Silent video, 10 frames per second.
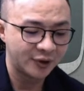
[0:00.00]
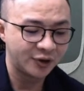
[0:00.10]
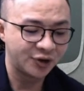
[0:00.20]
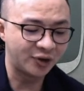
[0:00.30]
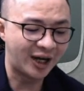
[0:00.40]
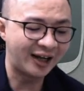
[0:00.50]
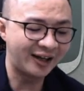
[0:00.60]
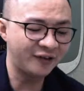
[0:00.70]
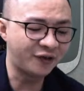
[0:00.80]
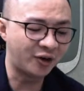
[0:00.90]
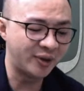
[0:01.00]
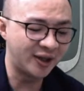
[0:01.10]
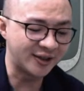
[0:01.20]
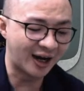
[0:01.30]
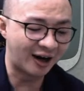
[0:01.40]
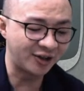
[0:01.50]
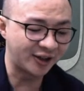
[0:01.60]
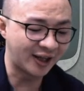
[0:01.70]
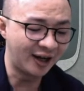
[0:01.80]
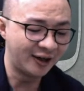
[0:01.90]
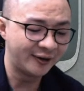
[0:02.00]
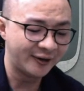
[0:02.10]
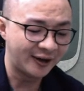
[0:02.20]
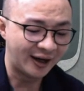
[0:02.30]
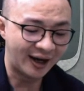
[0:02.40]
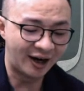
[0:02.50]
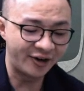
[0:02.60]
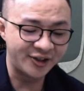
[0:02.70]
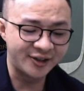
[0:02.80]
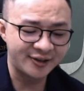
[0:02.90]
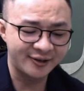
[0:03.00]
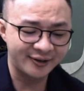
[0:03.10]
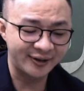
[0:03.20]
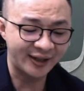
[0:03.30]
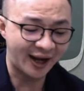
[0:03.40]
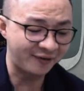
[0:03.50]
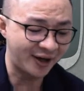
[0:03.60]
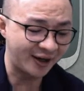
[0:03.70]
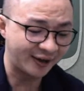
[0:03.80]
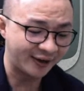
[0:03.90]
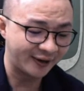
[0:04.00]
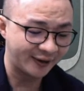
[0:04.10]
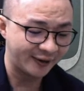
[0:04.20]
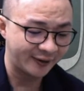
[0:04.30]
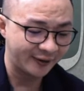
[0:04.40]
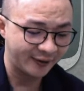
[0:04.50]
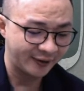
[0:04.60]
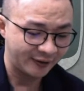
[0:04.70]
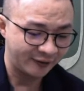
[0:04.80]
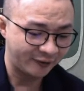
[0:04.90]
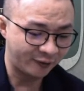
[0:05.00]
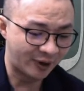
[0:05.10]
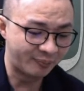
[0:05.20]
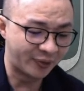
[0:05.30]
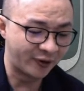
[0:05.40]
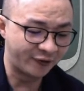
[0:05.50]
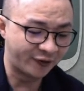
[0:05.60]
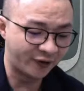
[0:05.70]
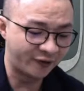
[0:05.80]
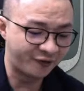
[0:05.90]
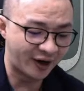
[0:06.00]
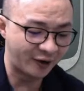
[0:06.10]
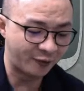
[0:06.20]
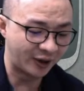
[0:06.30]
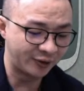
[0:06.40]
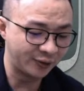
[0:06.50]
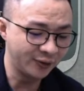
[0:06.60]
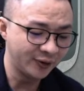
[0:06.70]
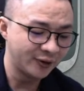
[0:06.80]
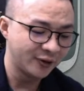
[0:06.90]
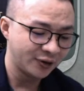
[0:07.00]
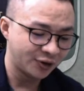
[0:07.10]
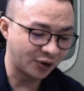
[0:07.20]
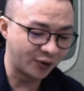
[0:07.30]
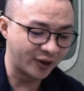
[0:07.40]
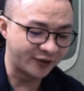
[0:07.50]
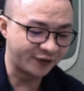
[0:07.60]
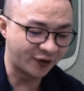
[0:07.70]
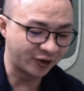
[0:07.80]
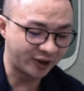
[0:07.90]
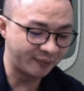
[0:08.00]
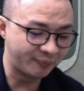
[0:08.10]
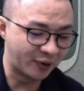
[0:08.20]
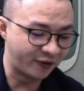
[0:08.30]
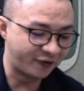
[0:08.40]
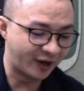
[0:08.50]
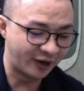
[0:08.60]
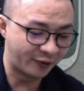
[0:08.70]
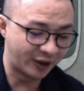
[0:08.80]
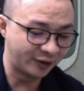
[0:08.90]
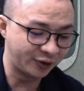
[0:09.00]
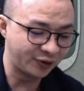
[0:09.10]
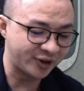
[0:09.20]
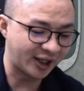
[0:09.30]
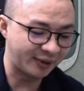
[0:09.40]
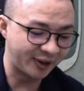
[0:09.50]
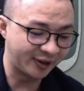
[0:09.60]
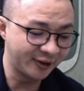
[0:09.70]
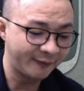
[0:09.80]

So arc length formula is r theta. R is 10, right? 1.4512. So it's 14.512 centimeter.